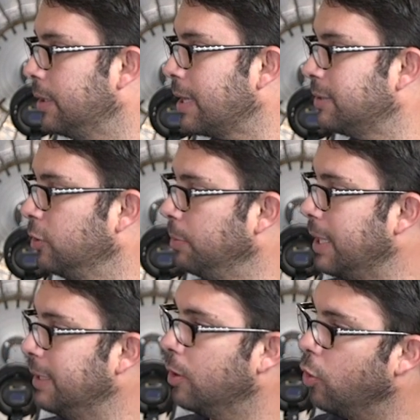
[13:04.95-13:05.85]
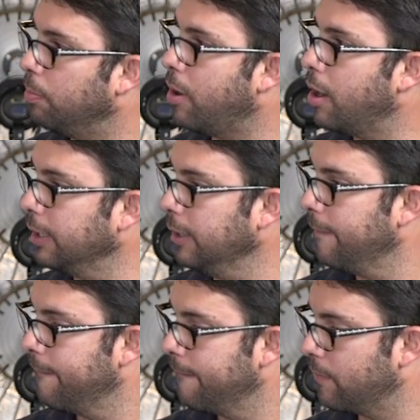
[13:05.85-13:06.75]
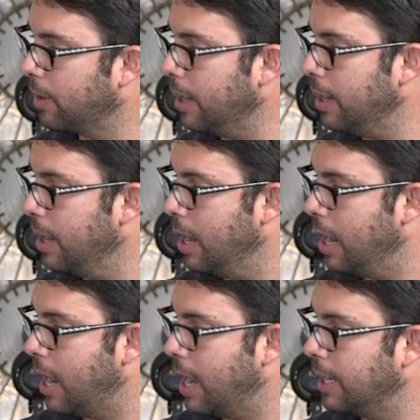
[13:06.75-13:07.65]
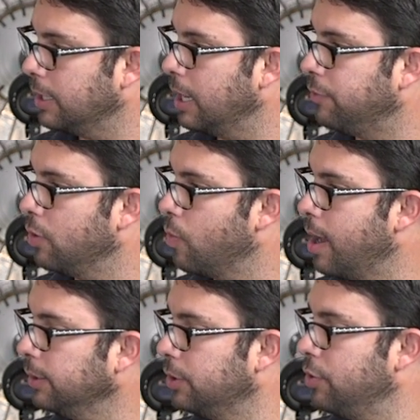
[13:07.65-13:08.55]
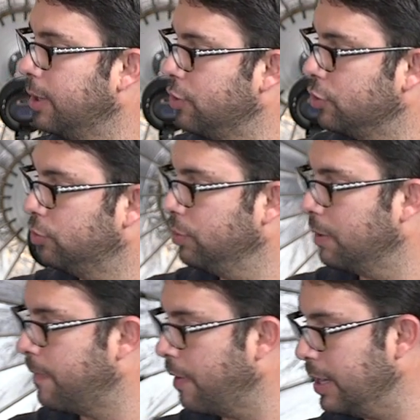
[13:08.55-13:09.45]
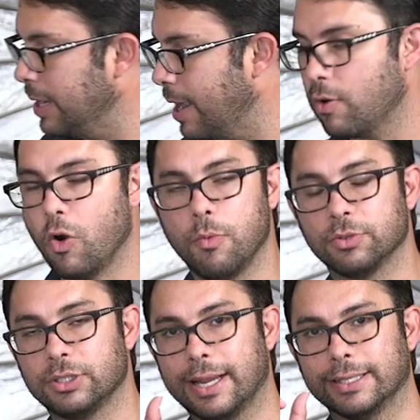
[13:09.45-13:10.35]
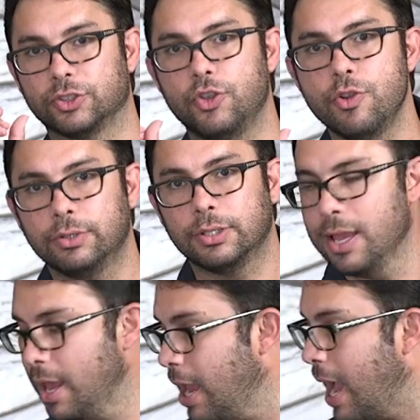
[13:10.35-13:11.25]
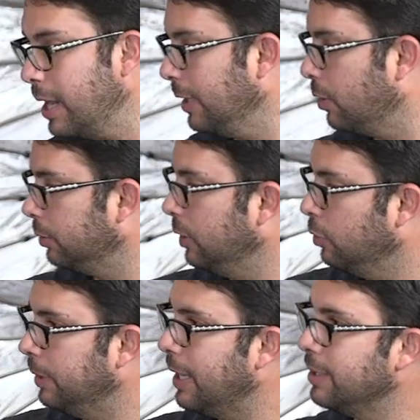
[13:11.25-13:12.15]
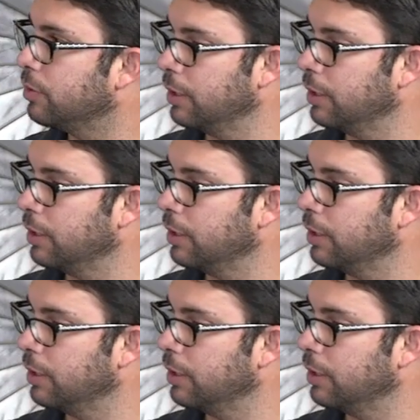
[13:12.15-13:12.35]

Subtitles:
that's illuminating the whole body. Okay, and if you want, you can just do the very narrow, almost like a snoot, and it only illuminates or